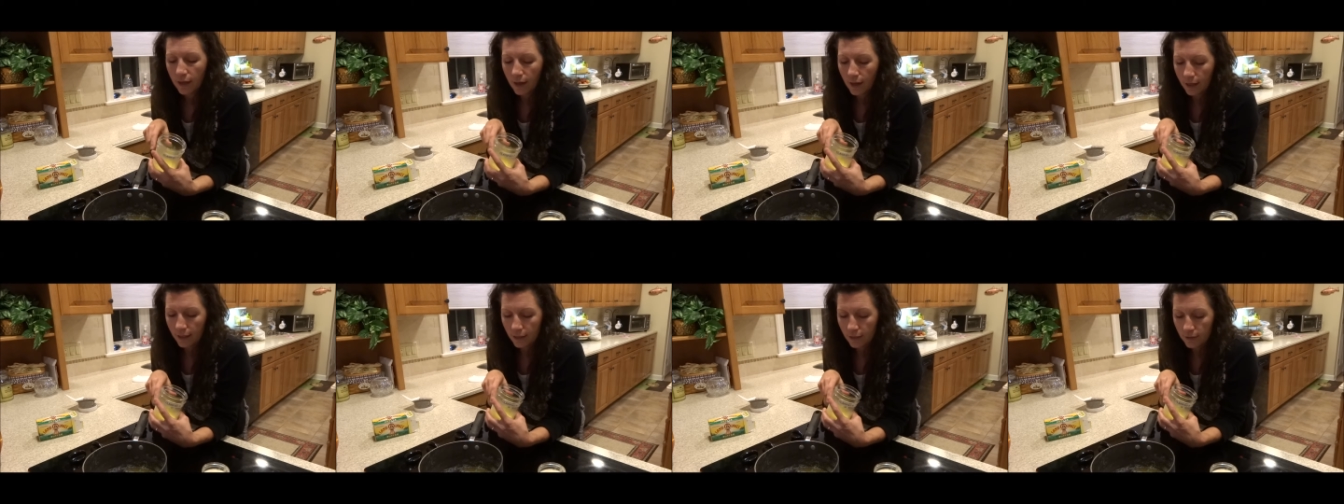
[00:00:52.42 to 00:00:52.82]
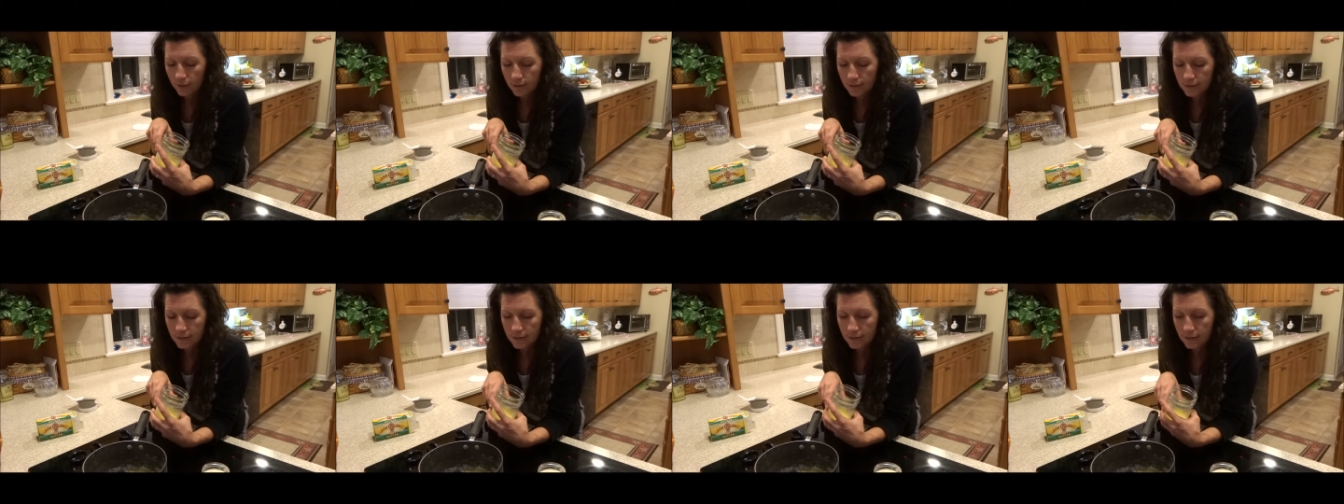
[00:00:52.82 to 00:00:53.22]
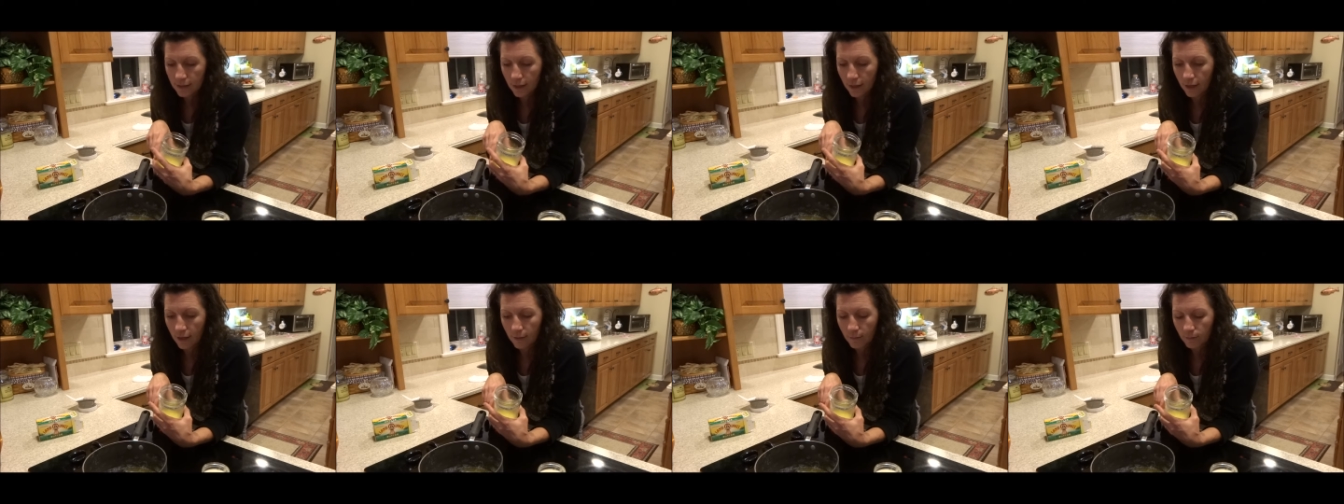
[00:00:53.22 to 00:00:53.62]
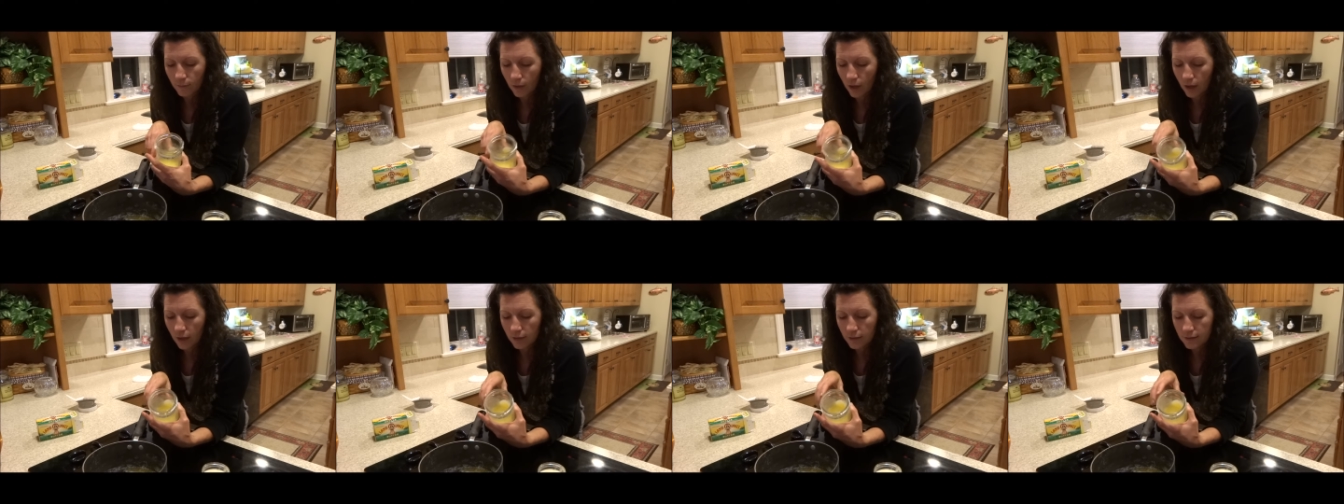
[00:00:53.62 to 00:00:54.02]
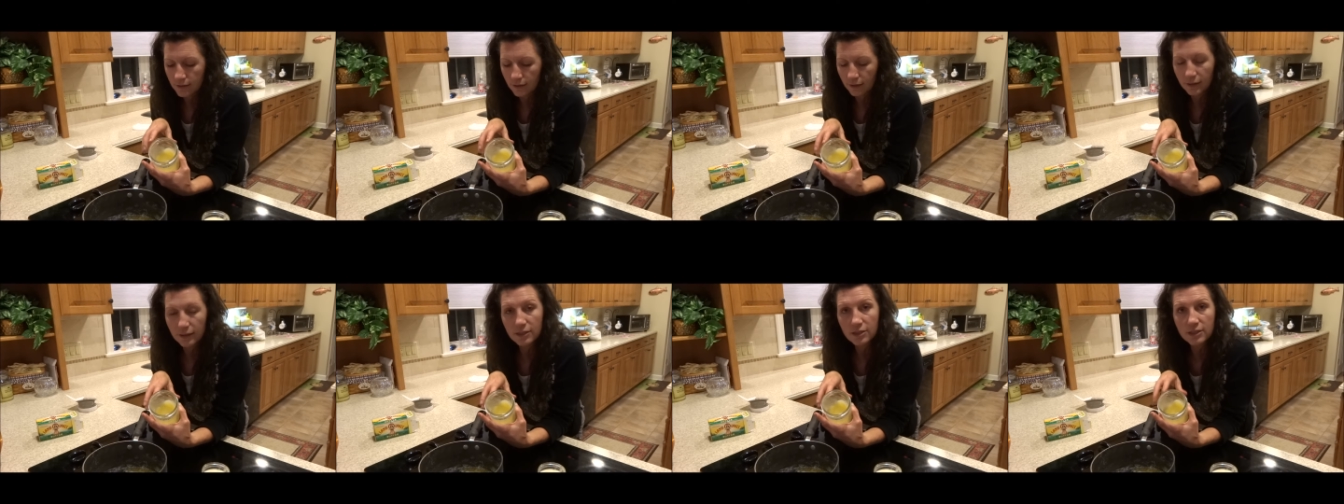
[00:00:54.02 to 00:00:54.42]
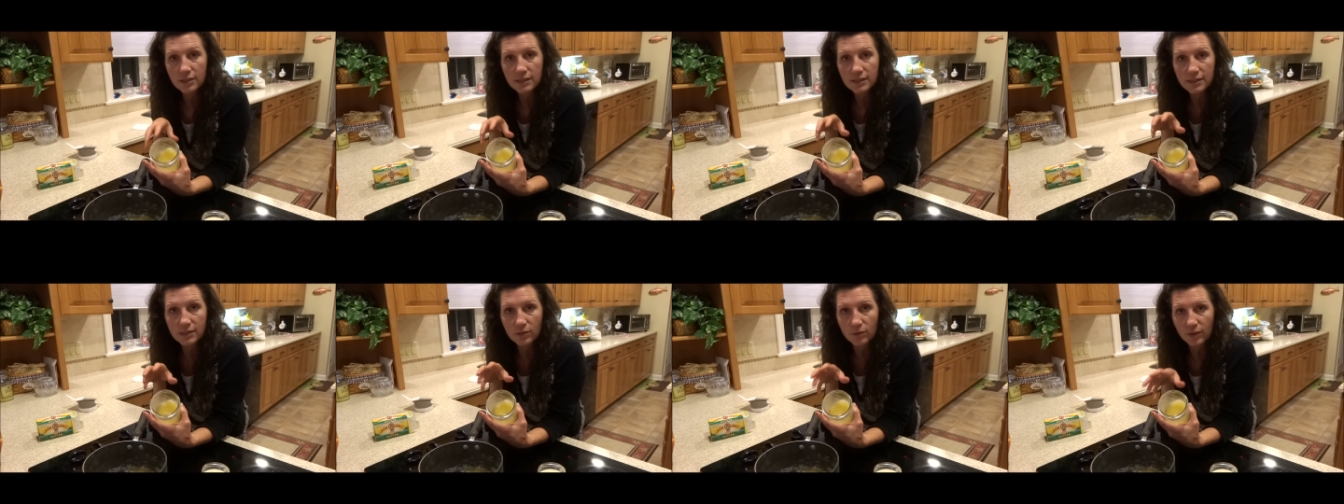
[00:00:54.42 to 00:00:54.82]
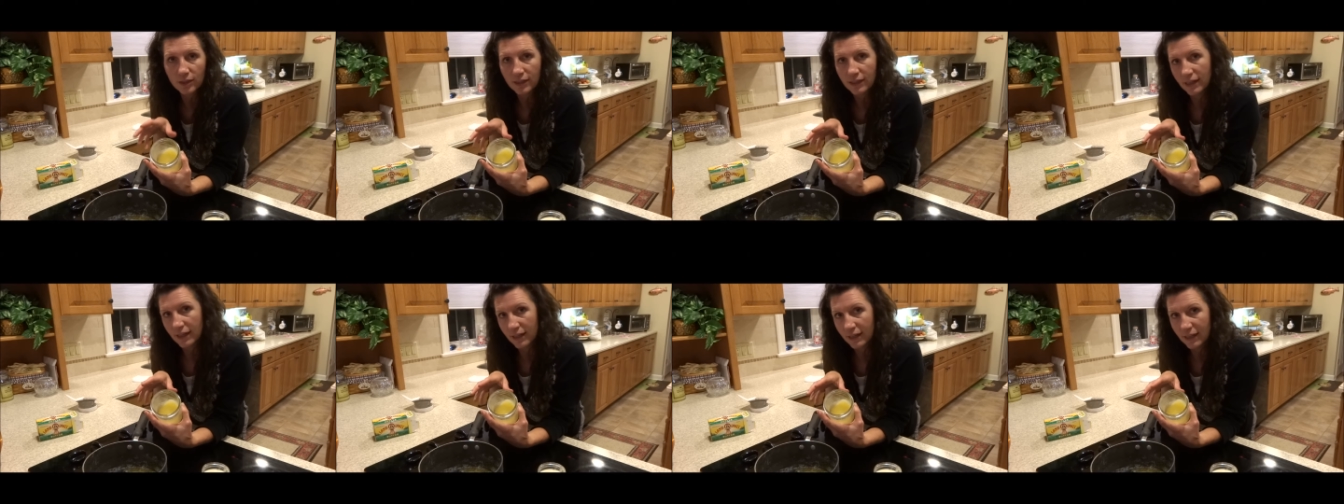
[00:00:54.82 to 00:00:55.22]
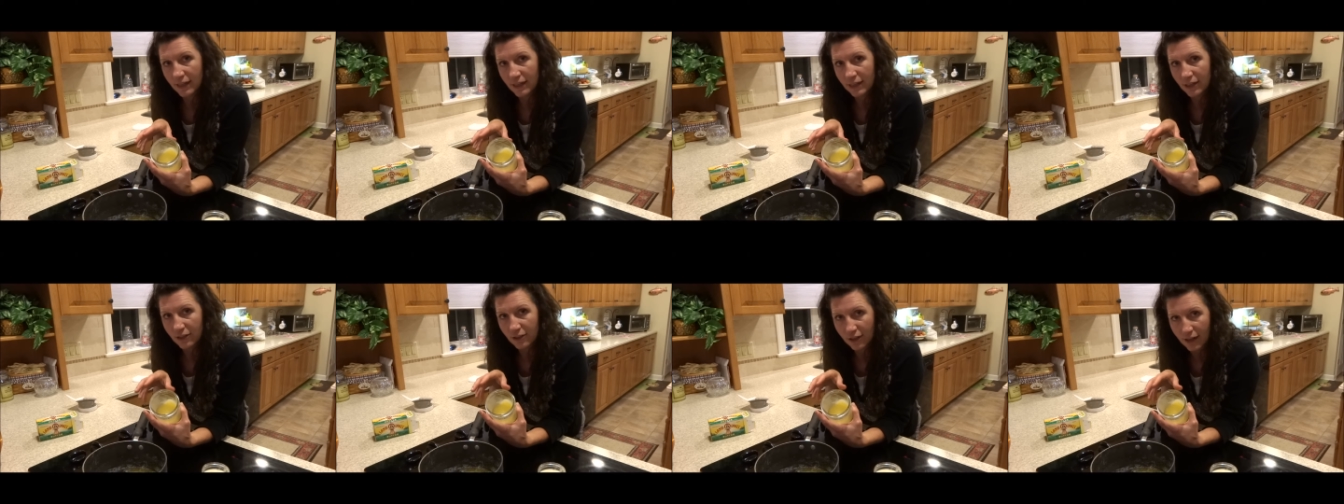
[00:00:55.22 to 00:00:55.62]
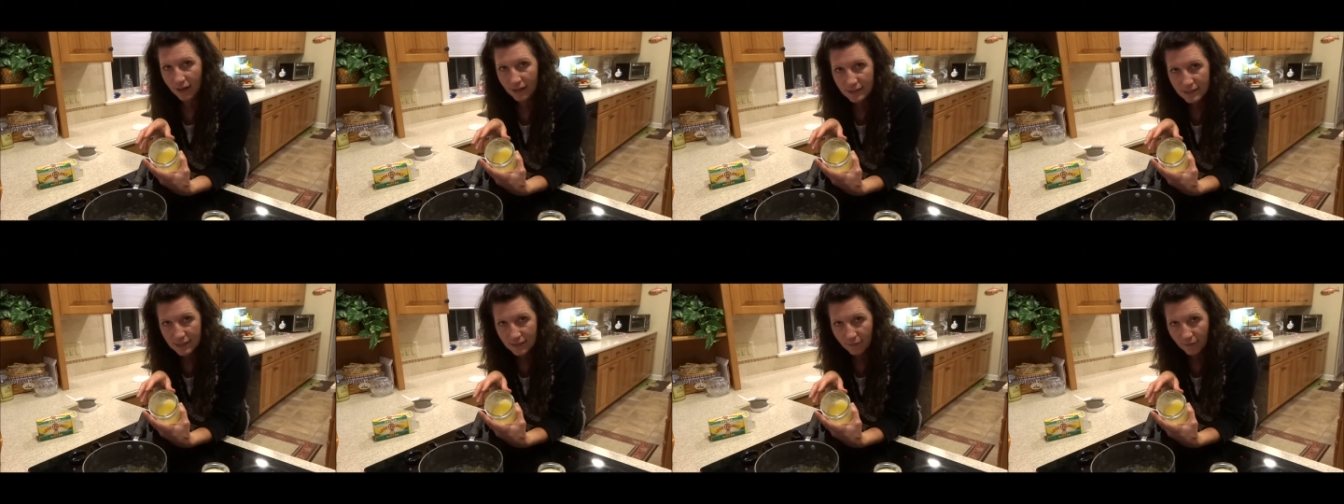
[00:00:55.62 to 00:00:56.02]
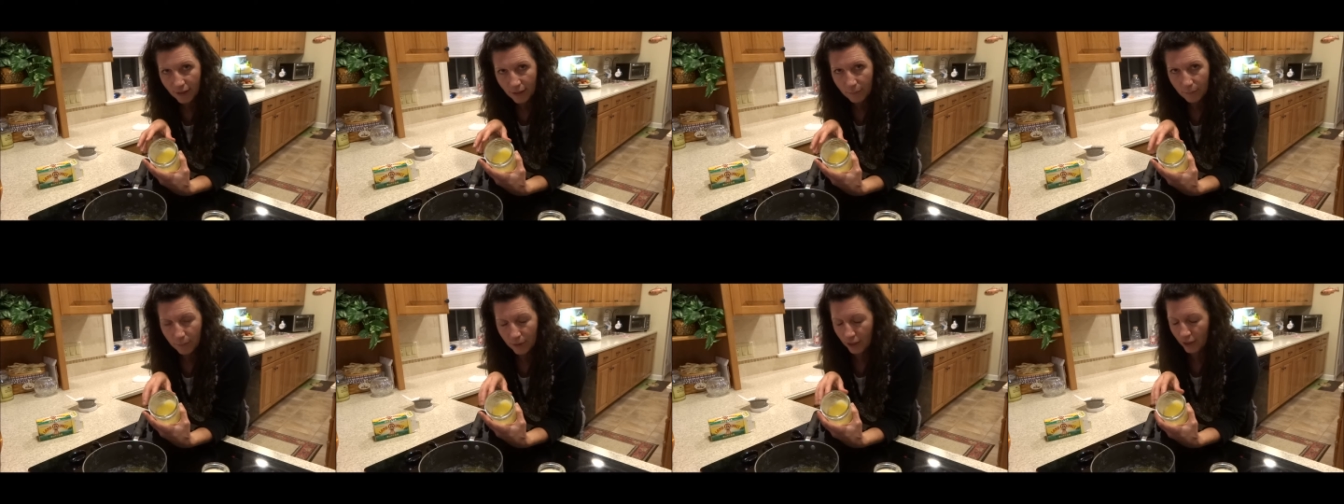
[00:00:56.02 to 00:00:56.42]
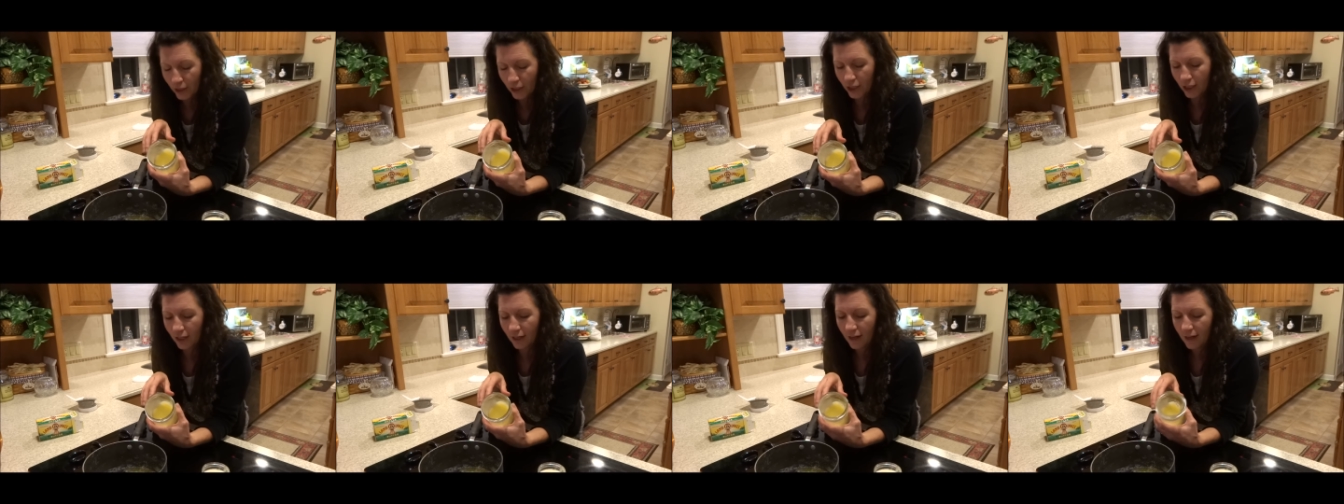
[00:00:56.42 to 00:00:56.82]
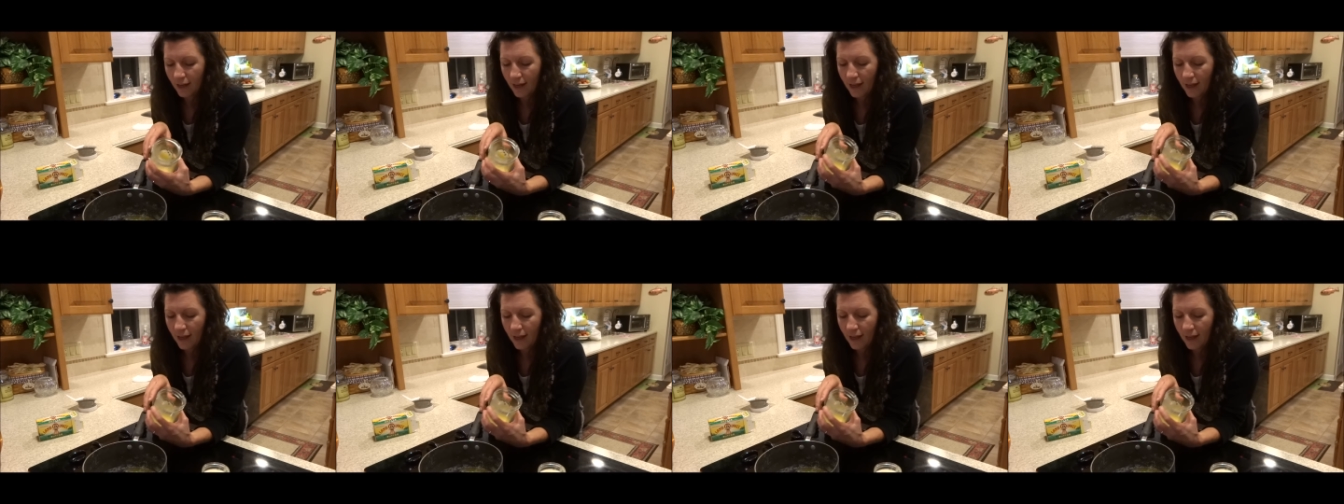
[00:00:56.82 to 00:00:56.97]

I used some delicious organic grass-fed butter,